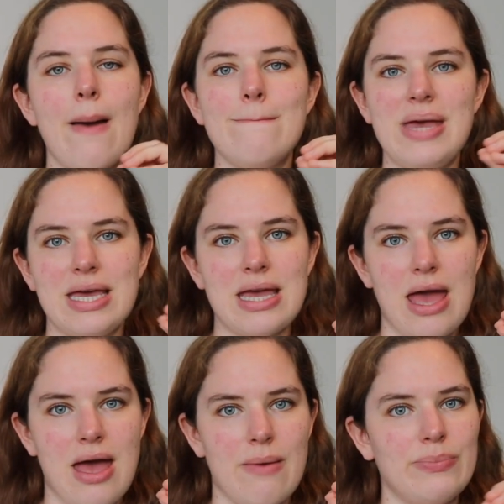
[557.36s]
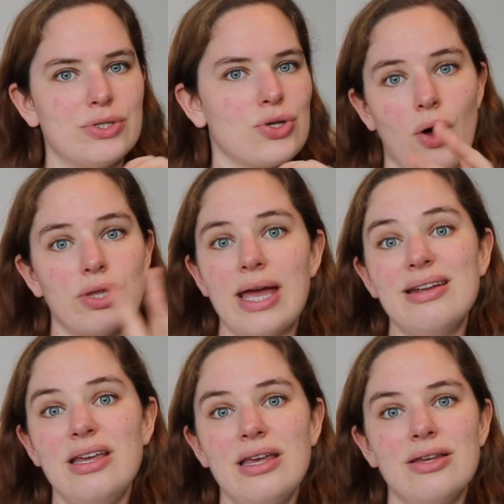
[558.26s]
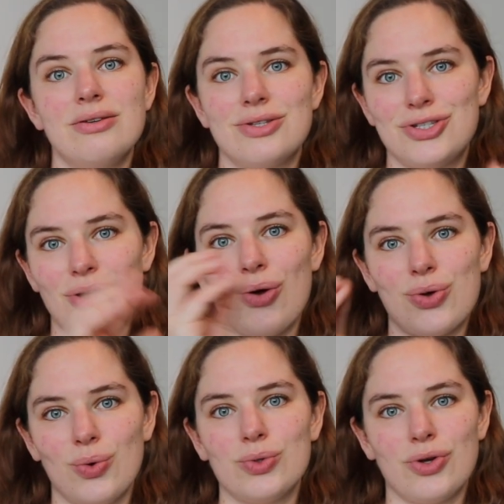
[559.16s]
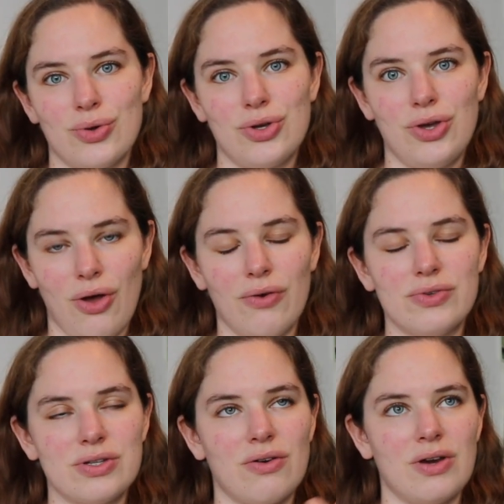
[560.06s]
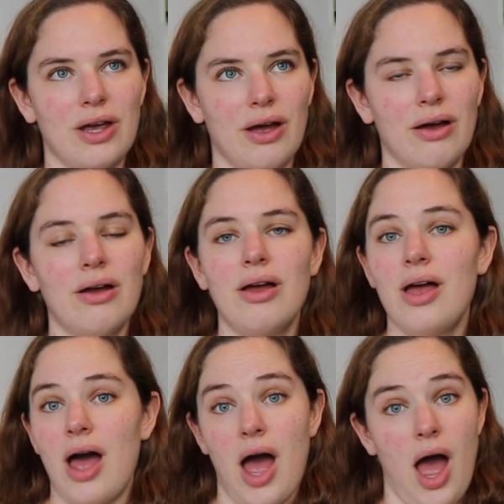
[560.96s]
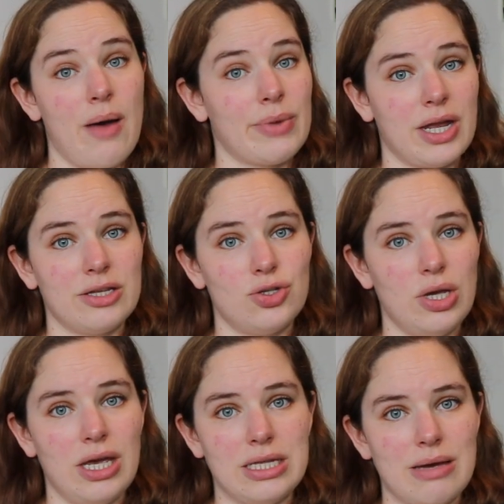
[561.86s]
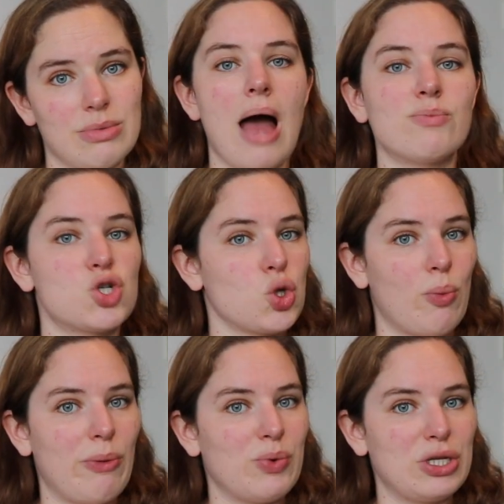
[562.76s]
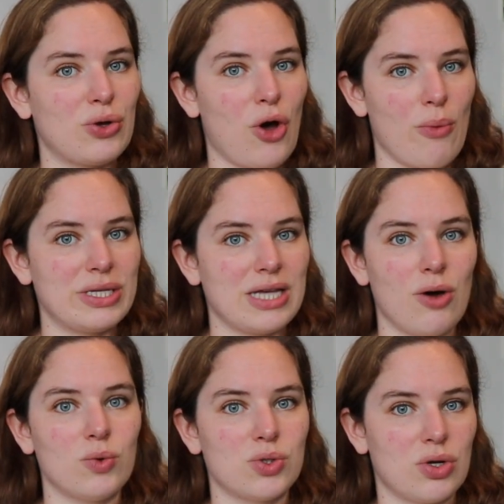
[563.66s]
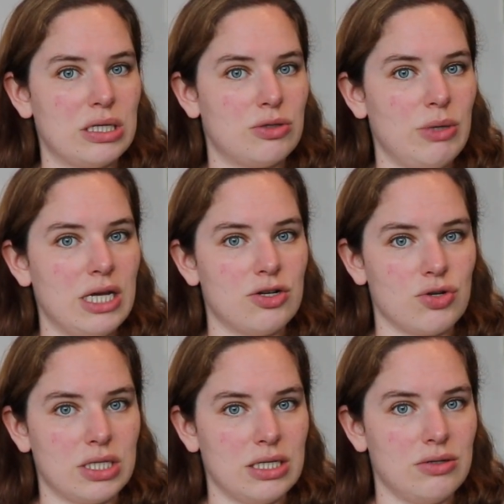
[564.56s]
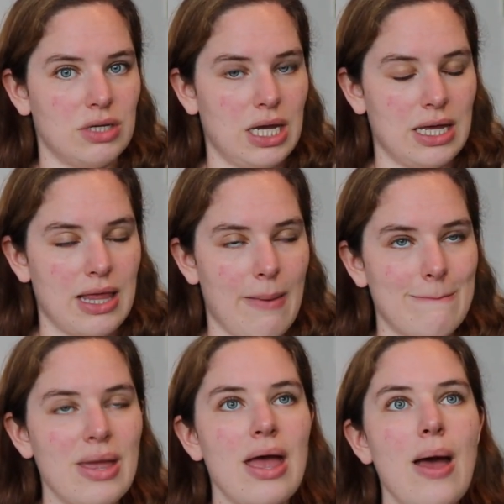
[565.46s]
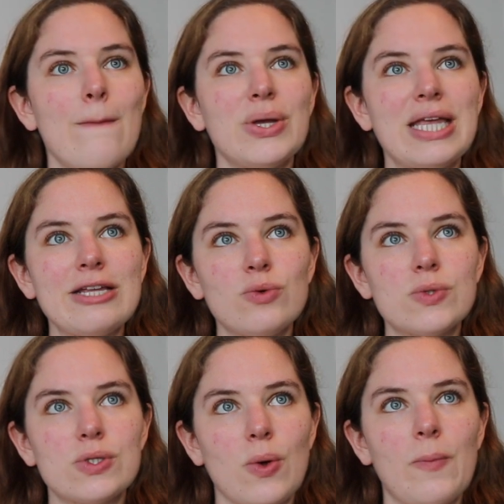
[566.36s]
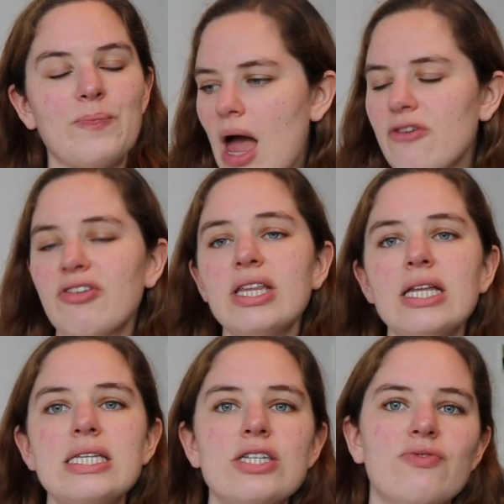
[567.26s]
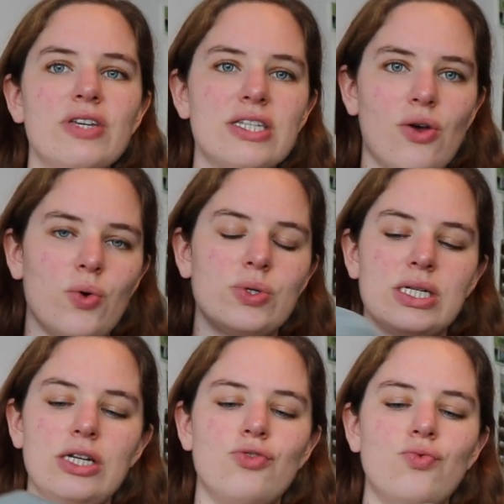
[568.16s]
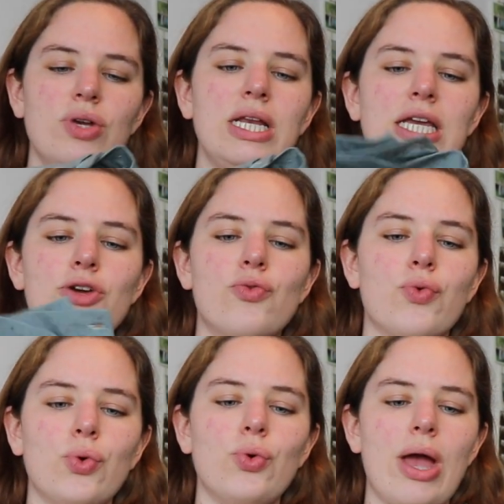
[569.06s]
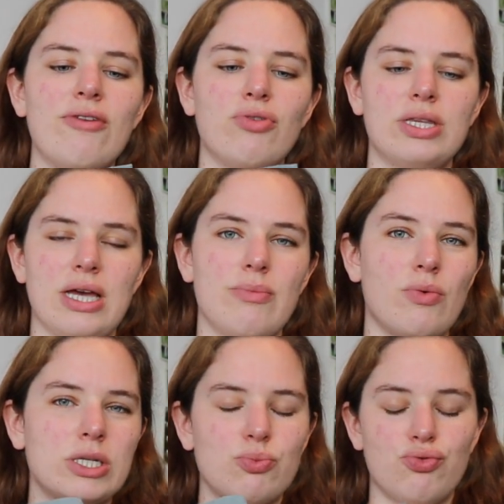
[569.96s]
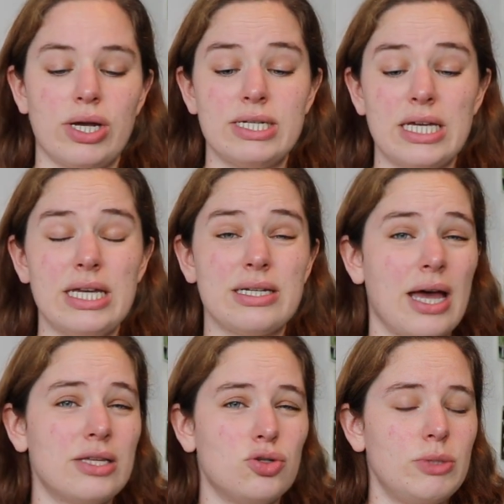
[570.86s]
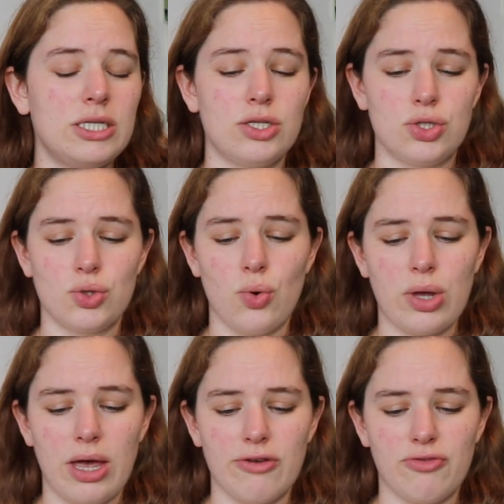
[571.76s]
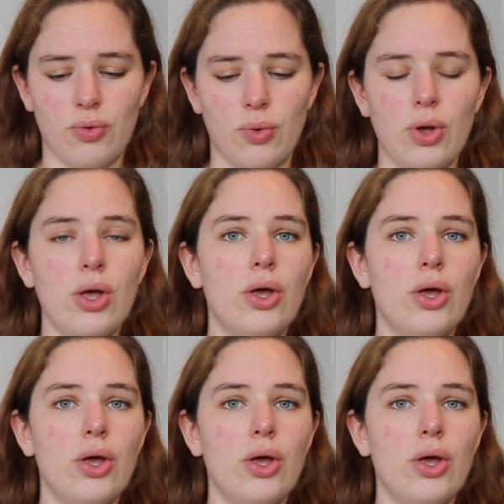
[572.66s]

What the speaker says: making hems on any circled or curves area, I'm glad to hear them. I'm sure people in the comments are also going to be interested to hear them. But then also, I found that this viscose, it really grew every time I was pressing it. I had to be so careful